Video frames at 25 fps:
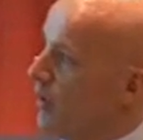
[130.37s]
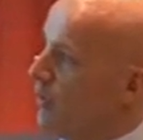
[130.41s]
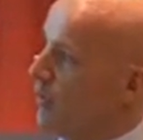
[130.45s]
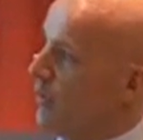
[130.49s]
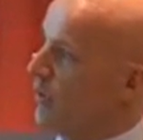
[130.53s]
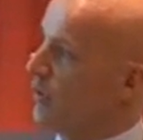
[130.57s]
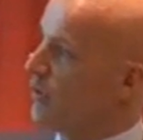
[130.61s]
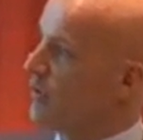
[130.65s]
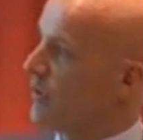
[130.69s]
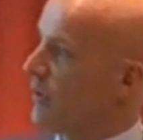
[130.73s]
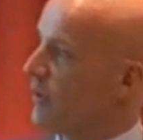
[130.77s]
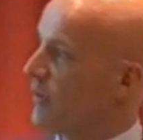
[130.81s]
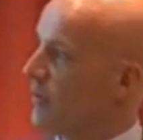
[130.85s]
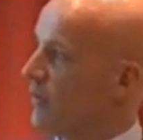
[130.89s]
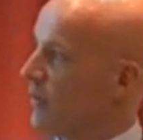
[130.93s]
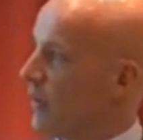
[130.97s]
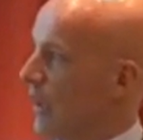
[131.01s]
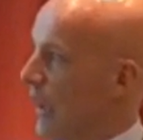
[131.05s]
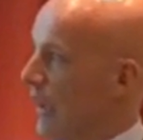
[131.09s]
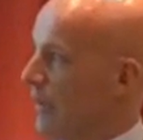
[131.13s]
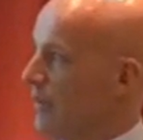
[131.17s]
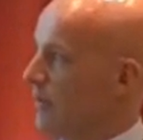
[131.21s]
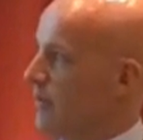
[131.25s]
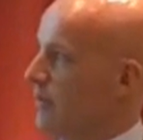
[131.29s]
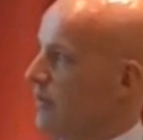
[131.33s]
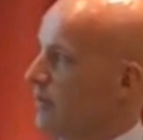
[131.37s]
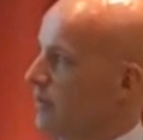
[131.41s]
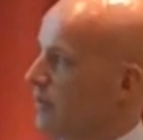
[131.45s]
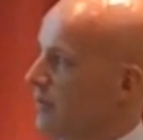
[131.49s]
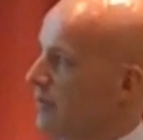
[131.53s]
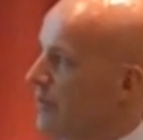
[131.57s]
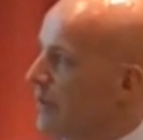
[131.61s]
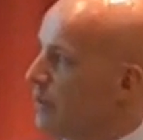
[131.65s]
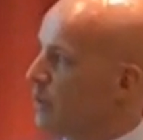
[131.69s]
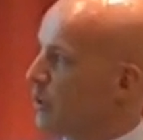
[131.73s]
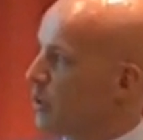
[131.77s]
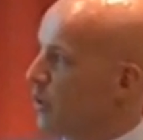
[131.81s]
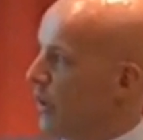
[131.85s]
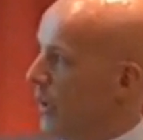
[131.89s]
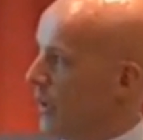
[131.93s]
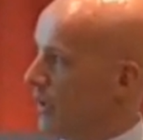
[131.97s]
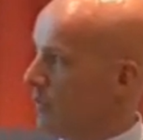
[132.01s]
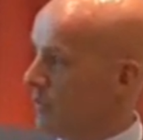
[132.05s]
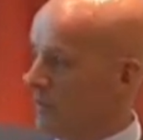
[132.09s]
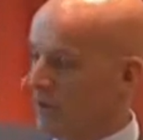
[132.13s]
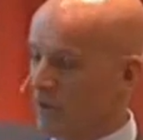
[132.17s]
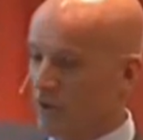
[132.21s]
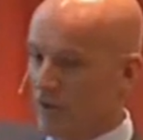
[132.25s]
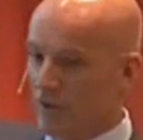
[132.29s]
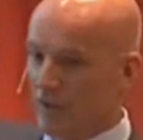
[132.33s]
We looked at typical
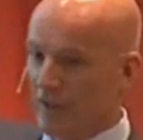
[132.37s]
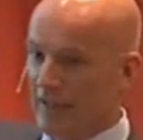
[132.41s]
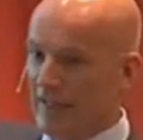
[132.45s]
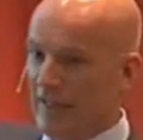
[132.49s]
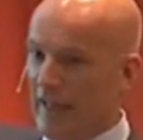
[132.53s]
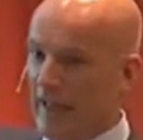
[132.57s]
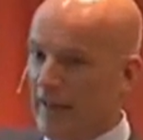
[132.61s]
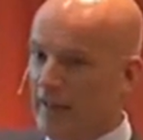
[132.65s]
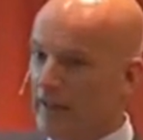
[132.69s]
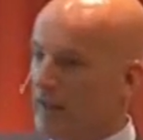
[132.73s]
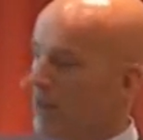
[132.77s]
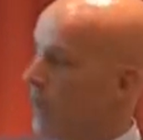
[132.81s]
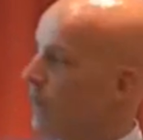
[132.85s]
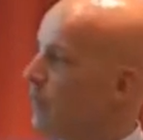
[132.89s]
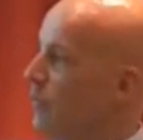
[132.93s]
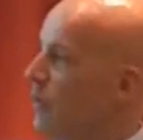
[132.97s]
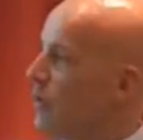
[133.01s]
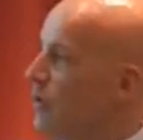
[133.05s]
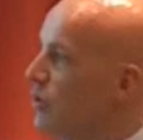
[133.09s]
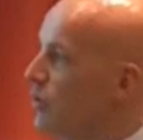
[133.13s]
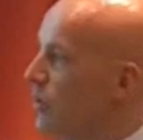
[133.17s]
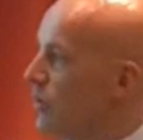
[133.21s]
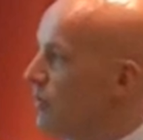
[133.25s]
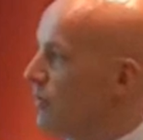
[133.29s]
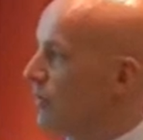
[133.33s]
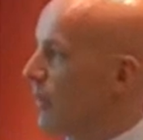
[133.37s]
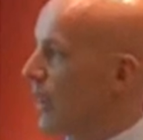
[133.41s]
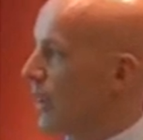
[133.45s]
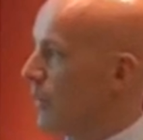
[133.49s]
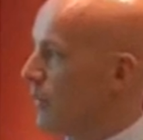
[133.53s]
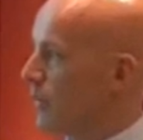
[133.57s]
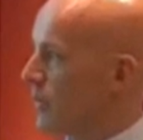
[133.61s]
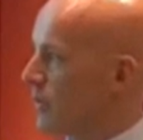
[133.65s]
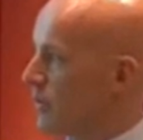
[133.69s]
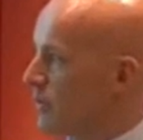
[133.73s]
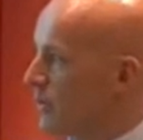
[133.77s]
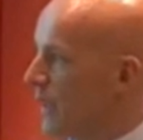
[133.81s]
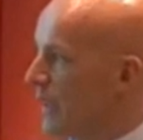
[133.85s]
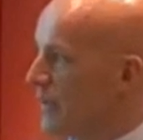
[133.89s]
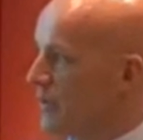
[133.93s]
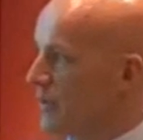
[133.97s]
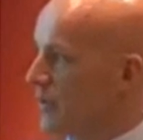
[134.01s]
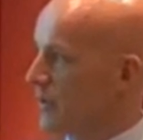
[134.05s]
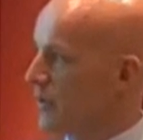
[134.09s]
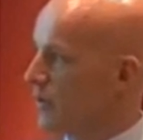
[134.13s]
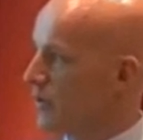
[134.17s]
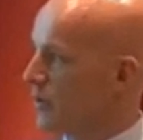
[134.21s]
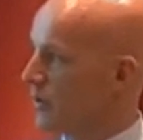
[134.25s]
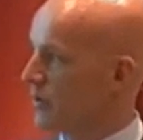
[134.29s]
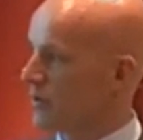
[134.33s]
elements in any MDU environment:
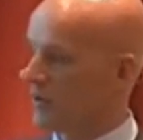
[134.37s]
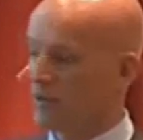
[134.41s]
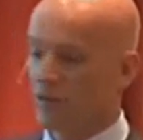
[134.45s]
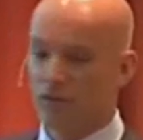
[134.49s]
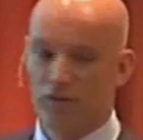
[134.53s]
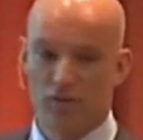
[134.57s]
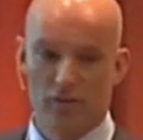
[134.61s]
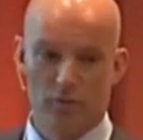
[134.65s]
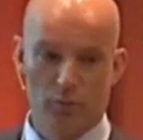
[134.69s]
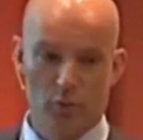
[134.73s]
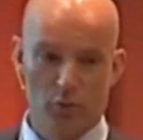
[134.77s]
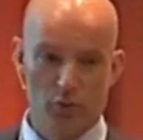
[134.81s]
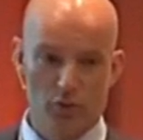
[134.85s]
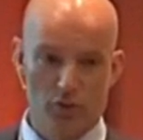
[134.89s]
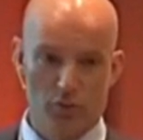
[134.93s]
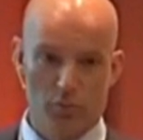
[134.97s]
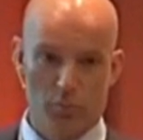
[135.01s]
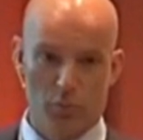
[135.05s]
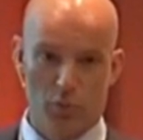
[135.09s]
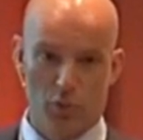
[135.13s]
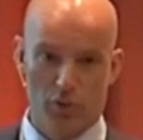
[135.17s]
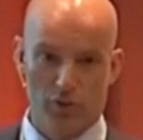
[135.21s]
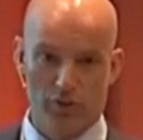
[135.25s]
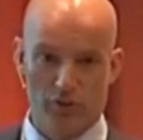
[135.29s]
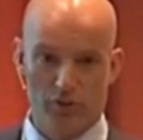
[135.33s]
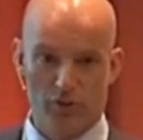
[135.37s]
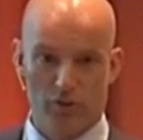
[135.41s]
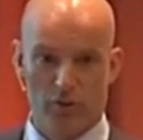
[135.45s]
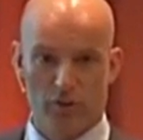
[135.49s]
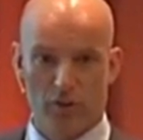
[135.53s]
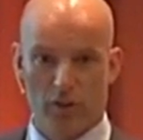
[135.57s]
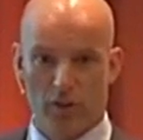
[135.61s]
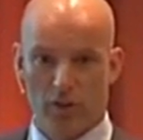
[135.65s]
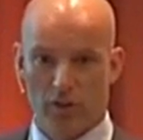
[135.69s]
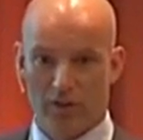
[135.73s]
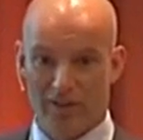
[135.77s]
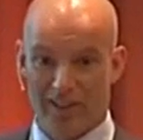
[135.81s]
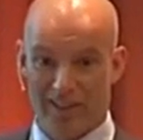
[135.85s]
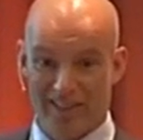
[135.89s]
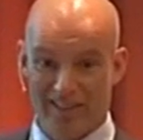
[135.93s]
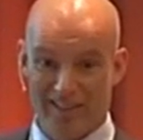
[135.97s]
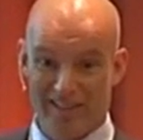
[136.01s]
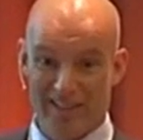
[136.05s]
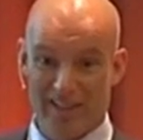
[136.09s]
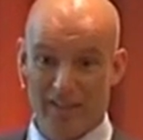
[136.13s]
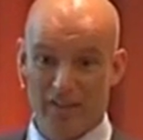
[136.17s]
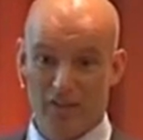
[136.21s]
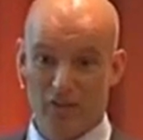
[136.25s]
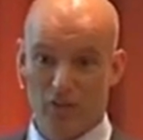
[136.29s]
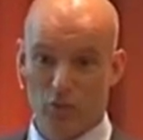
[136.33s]
splicing units, distribution points, the
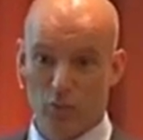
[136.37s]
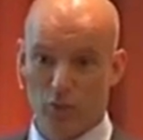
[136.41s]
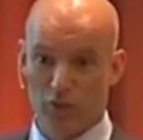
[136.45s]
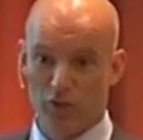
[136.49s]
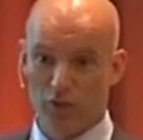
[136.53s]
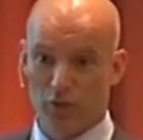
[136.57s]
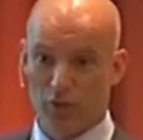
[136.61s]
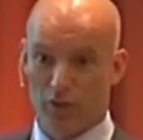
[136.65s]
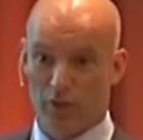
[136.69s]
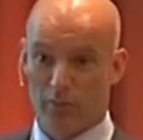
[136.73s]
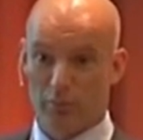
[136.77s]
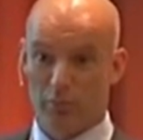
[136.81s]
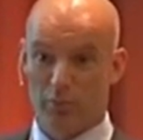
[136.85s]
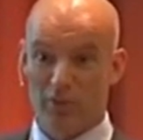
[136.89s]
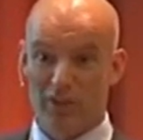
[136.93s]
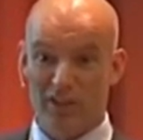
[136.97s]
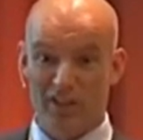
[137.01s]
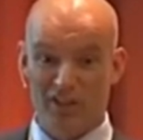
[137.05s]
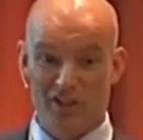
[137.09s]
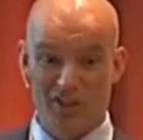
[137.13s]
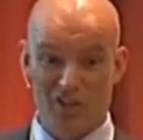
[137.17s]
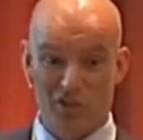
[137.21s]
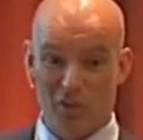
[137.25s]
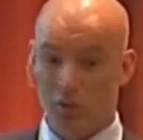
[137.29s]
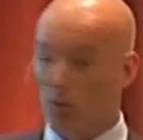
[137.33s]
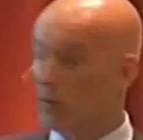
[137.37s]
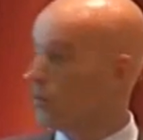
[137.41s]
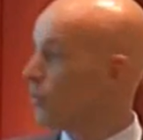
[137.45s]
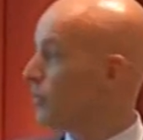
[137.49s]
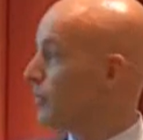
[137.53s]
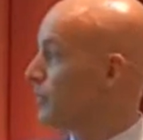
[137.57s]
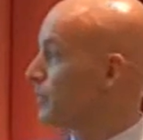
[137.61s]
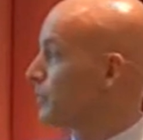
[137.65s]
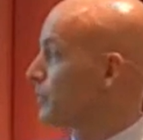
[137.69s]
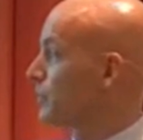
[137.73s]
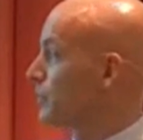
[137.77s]
extent to which you can pre-install.